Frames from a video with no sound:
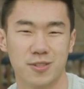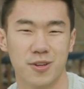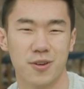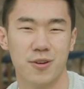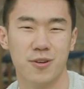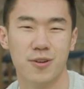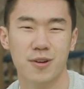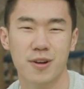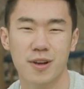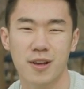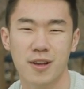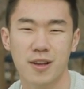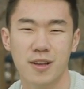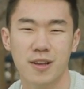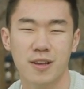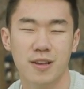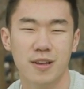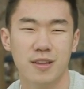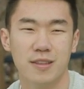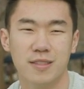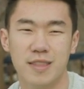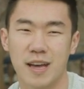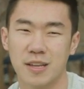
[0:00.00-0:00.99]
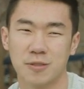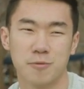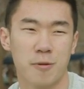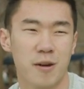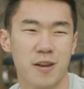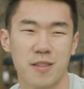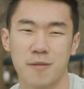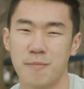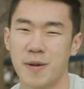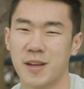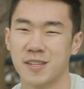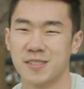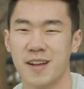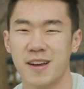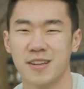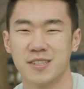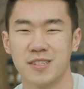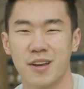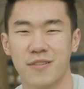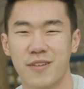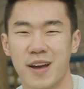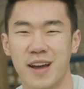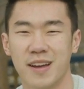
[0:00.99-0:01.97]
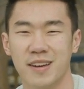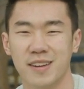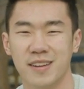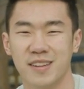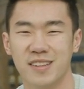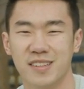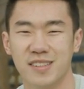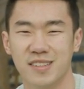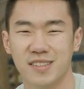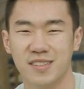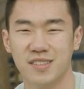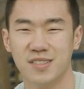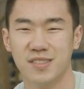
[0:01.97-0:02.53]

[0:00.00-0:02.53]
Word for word: So that's one of the best nights I've had here.